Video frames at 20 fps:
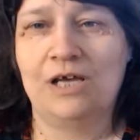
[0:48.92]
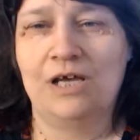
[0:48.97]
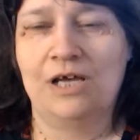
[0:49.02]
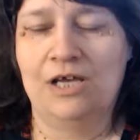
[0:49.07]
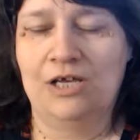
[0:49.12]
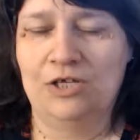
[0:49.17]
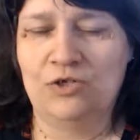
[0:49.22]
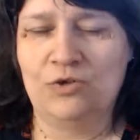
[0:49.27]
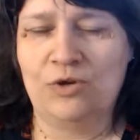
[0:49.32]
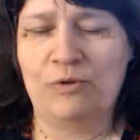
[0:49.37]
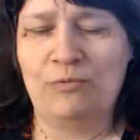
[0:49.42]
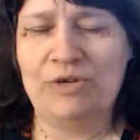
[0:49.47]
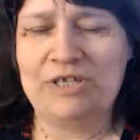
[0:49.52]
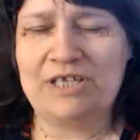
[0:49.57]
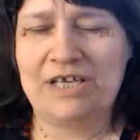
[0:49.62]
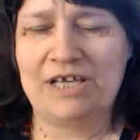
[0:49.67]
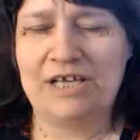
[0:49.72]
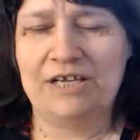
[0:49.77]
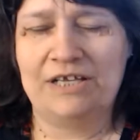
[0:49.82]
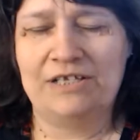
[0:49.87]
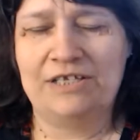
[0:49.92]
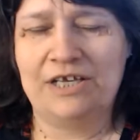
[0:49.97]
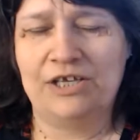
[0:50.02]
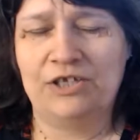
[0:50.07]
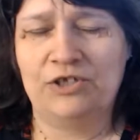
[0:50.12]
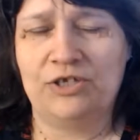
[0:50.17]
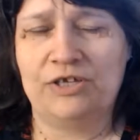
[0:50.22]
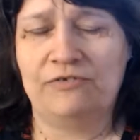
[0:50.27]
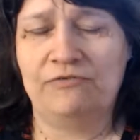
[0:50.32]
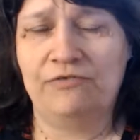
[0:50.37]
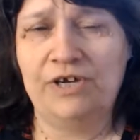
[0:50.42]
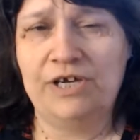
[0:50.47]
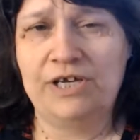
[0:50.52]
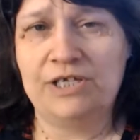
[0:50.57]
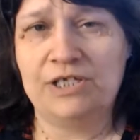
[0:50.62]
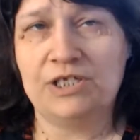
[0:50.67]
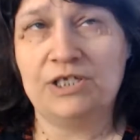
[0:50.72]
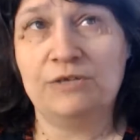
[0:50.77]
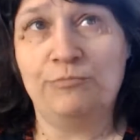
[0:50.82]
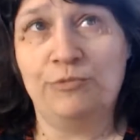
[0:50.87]
so I went ahead and take the
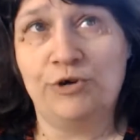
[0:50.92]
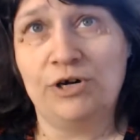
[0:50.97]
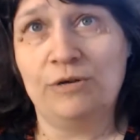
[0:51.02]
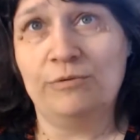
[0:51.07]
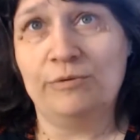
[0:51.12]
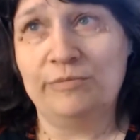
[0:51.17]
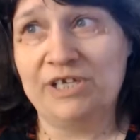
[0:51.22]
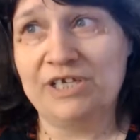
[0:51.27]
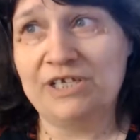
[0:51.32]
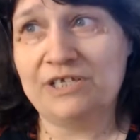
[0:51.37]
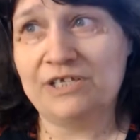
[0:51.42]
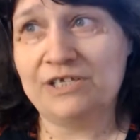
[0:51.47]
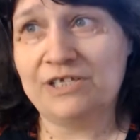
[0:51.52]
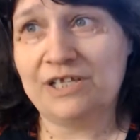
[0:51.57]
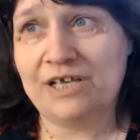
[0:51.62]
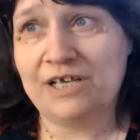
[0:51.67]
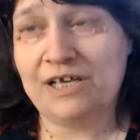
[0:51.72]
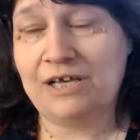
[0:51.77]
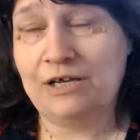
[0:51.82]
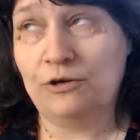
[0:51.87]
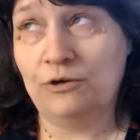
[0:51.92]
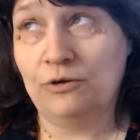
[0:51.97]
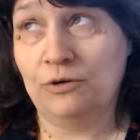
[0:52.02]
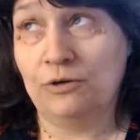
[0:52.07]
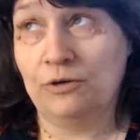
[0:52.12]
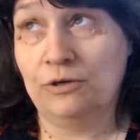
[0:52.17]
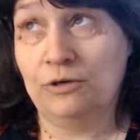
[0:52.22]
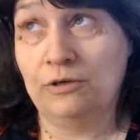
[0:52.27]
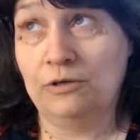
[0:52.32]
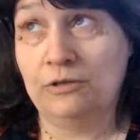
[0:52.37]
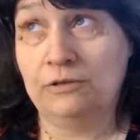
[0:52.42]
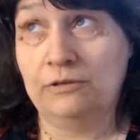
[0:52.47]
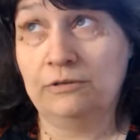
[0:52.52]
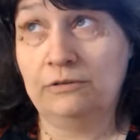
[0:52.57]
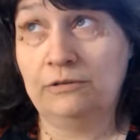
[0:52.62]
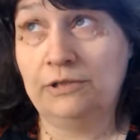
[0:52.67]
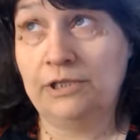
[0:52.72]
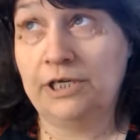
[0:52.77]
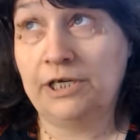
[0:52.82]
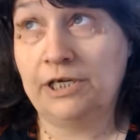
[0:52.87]
advice. The problem is that
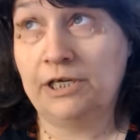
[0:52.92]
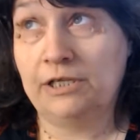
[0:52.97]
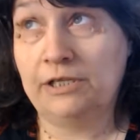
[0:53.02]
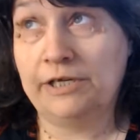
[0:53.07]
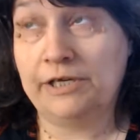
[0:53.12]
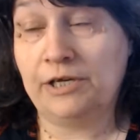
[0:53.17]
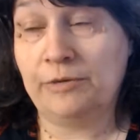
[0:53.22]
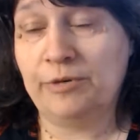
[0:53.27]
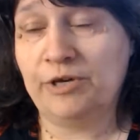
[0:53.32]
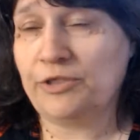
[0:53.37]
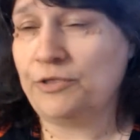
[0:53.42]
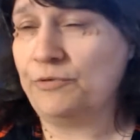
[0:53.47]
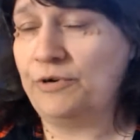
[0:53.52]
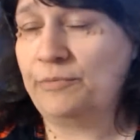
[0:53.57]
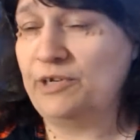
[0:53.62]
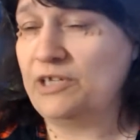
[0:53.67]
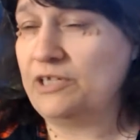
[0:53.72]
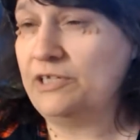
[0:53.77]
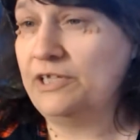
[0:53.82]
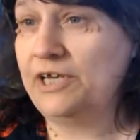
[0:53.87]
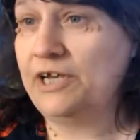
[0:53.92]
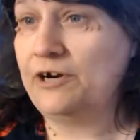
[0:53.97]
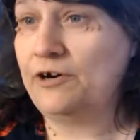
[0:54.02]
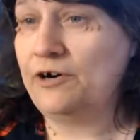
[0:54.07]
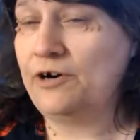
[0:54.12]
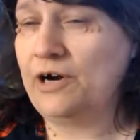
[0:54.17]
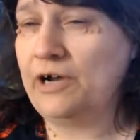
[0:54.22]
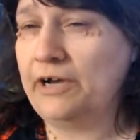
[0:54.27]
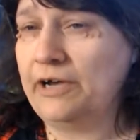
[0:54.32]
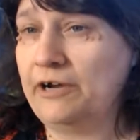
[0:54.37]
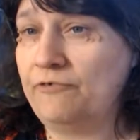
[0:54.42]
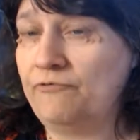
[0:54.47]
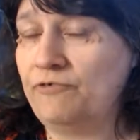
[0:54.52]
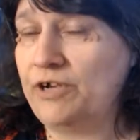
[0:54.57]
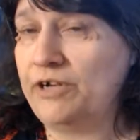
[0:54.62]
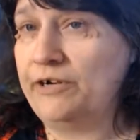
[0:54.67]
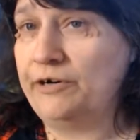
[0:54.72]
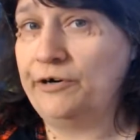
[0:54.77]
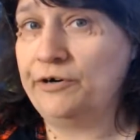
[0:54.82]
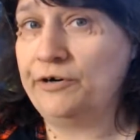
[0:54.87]
yeah, like about 3 months later, I read
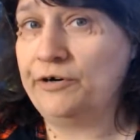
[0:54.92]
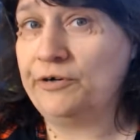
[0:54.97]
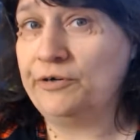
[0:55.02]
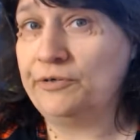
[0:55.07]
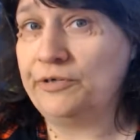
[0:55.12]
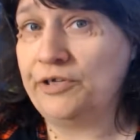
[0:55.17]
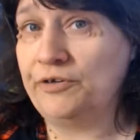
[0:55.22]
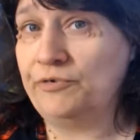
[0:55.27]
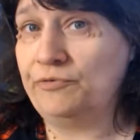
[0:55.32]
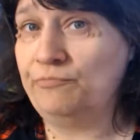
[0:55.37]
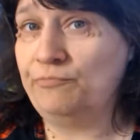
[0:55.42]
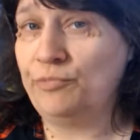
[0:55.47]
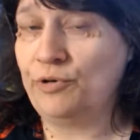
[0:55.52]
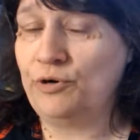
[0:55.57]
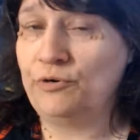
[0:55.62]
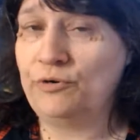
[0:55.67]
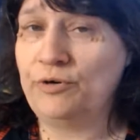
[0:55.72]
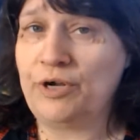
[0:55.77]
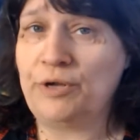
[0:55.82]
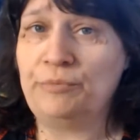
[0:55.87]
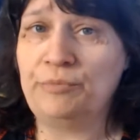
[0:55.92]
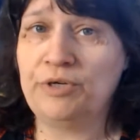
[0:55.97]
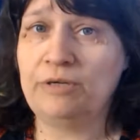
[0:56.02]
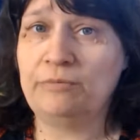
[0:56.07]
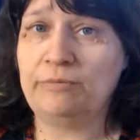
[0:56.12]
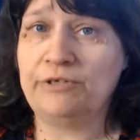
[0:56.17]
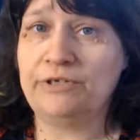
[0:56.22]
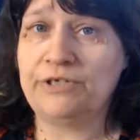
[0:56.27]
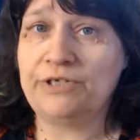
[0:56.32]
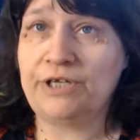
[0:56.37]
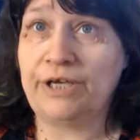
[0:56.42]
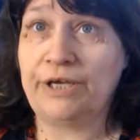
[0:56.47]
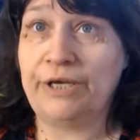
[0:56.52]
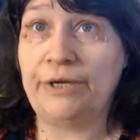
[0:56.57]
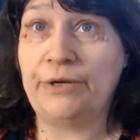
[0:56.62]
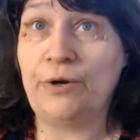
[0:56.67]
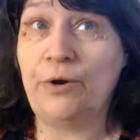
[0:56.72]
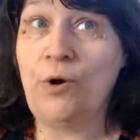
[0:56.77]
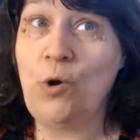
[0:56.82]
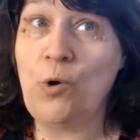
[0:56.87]
an article he wrote and published, and
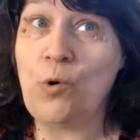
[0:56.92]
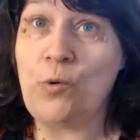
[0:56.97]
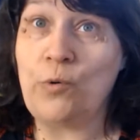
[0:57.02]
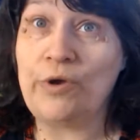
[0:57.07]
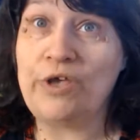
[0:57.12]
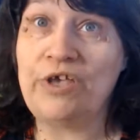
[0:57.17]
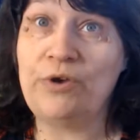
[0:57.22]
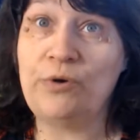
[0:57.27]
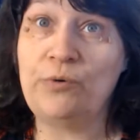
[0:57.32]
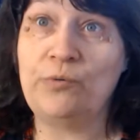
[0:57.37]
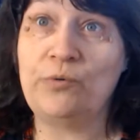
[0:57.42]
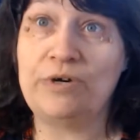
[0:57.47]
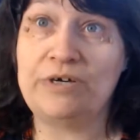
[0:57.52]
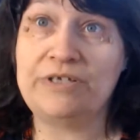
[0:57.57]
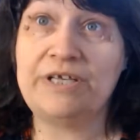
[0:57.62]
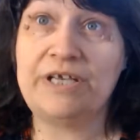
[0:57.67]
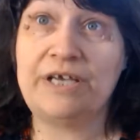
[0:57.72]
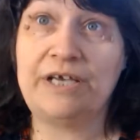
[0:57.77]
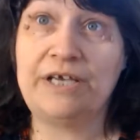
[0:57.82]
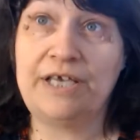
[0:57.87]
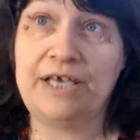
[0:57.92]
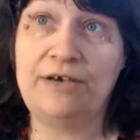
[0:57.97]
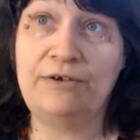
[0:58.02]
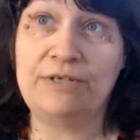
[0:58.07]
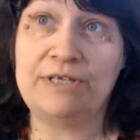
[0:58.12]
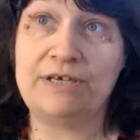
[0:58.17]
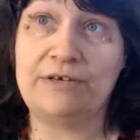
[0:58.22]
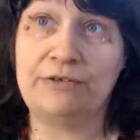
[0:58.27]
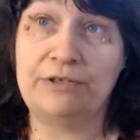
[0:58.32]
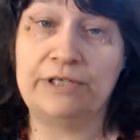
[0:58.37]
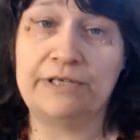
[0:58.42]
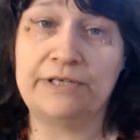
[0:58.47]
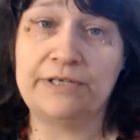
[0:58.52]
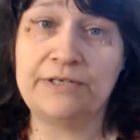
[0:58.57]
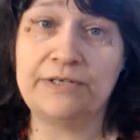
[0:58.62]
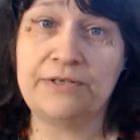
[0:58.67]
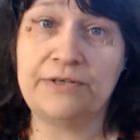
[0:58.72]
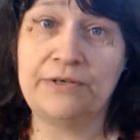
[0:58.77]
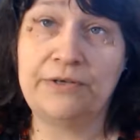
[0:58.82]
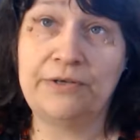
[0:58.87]
oh, it was a countdown list.
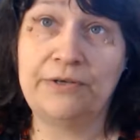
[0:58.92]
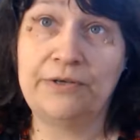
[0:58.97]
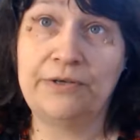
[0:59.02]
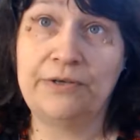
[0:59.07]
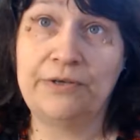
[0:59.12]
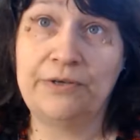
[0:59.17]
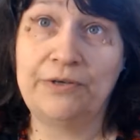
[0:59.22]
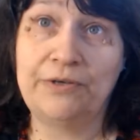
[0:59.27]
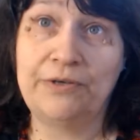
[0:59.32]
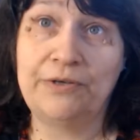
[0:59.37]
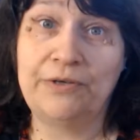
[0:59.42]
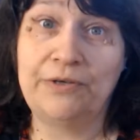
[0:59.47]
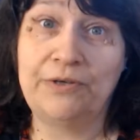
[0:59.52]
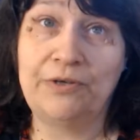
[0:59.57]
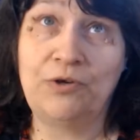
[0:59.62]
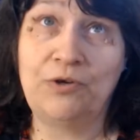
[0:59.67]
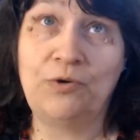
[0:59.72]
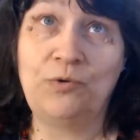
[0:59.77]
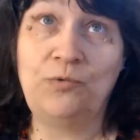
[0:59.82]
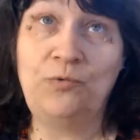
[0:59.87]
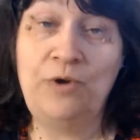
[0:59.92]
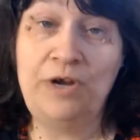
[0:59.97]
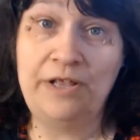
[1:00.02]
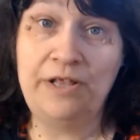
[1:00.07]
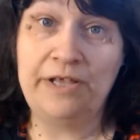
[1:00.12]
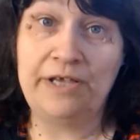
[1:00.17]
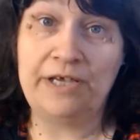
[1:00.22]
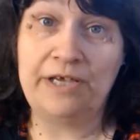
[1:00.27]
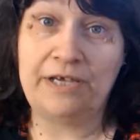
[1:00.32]
Really?